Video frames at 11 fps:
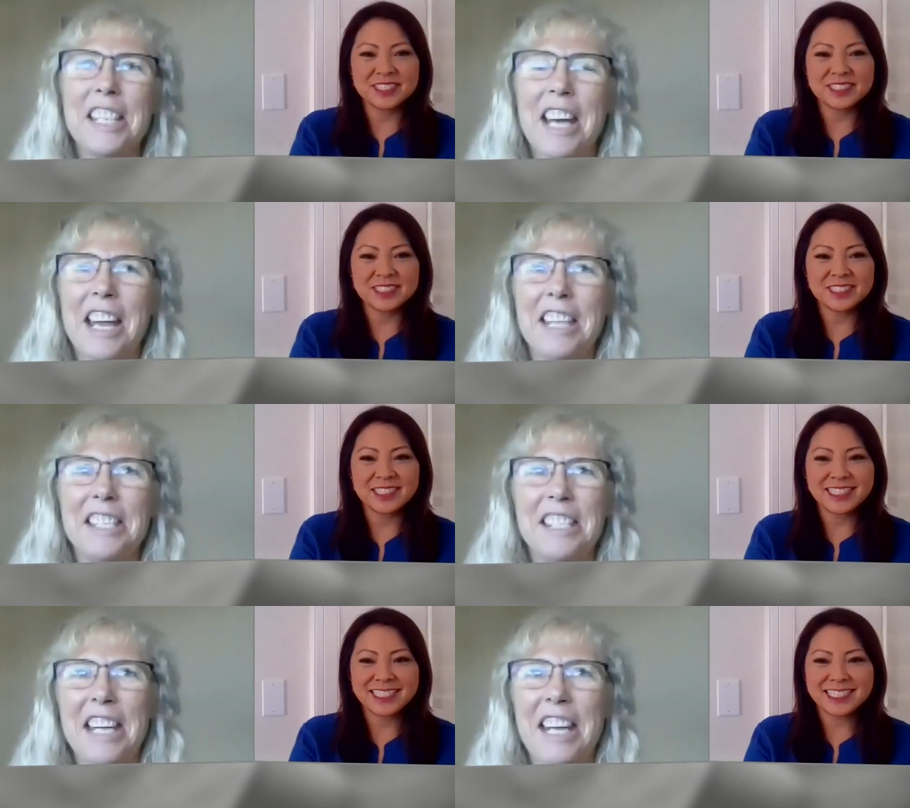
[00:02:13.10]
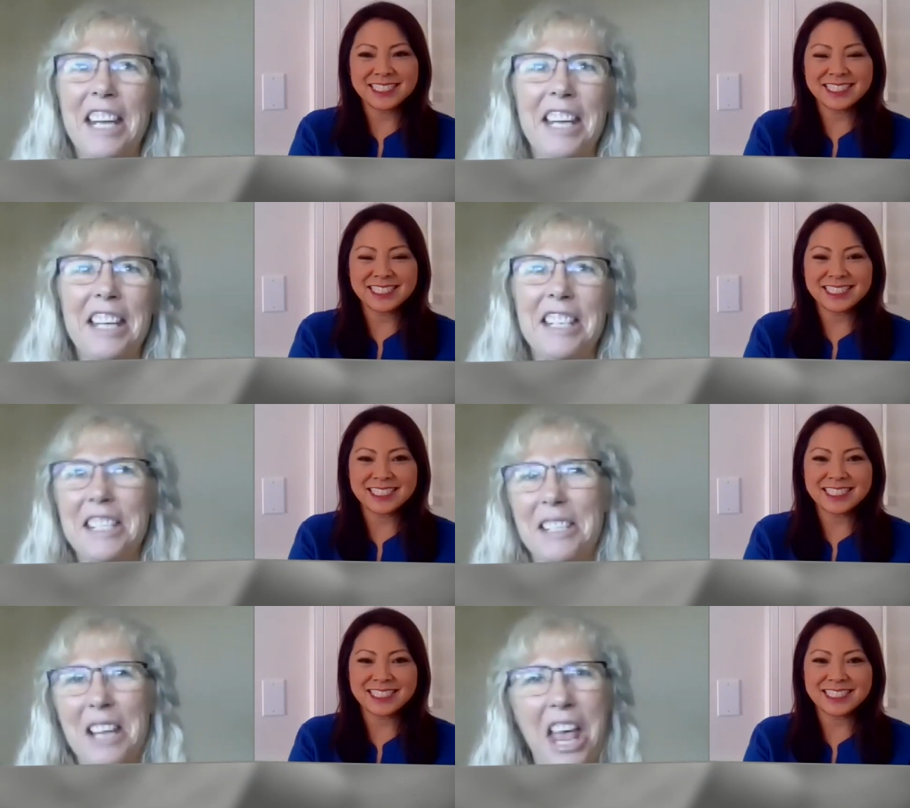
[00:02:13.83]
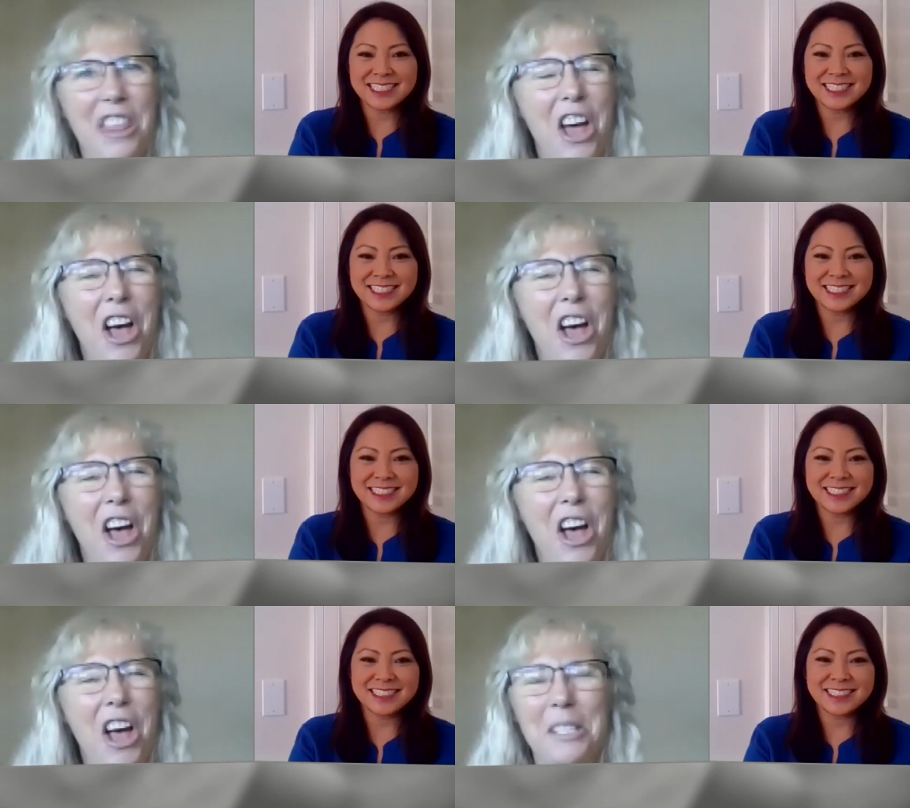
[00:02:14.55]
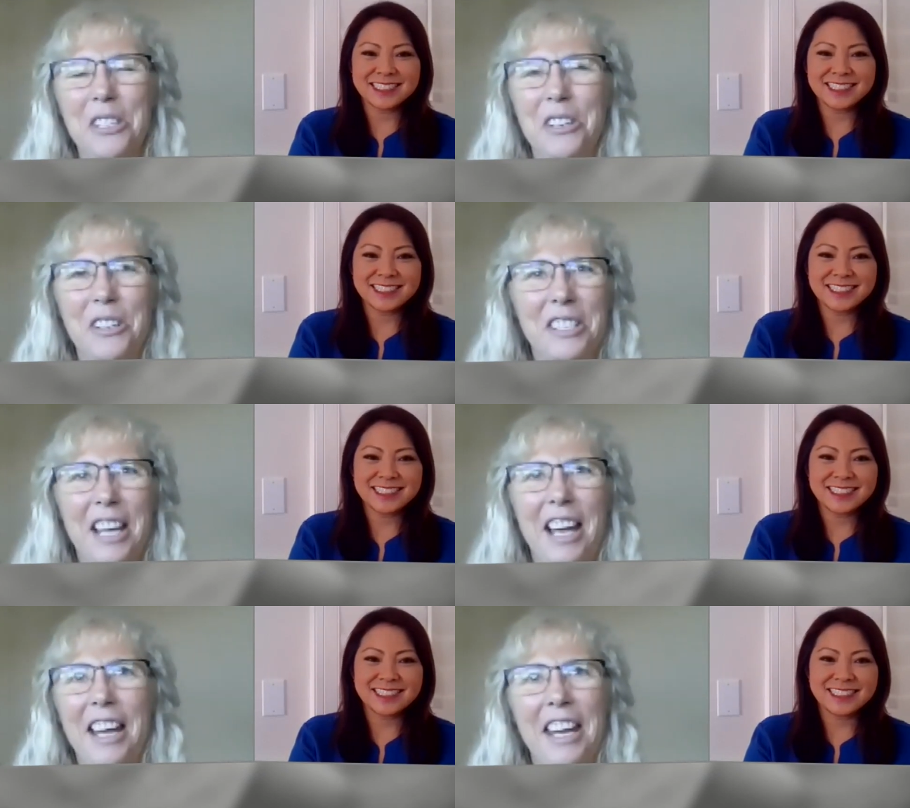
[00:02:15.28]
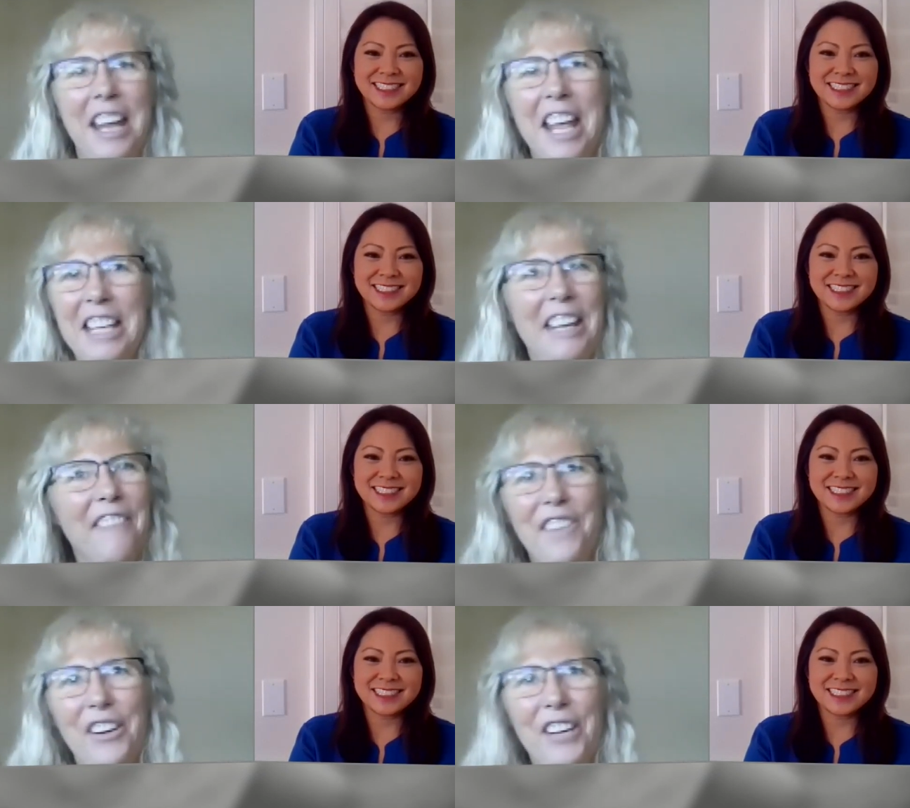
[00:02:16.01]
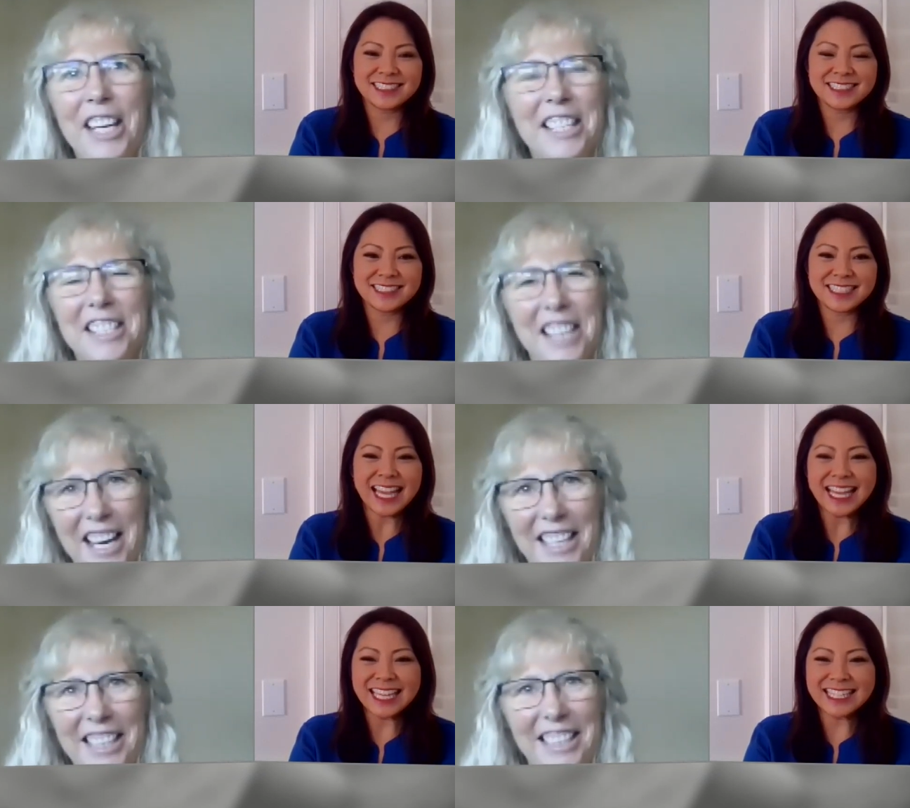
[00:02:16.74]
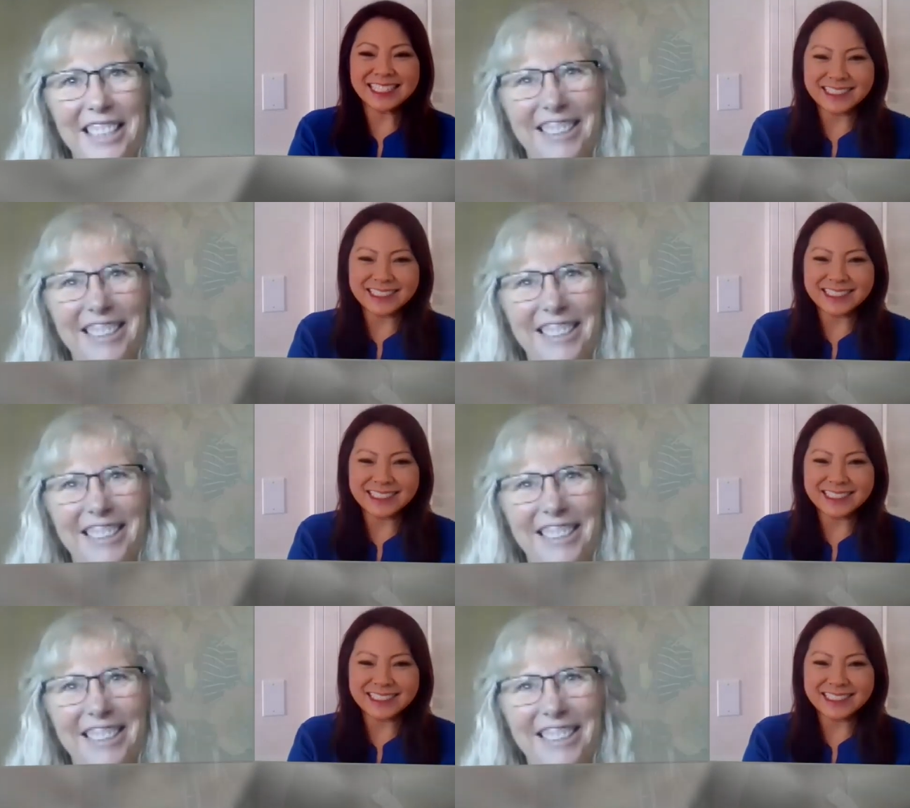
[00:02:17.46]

Speaker 1: and I see it's the hospice nurse, I get very excited.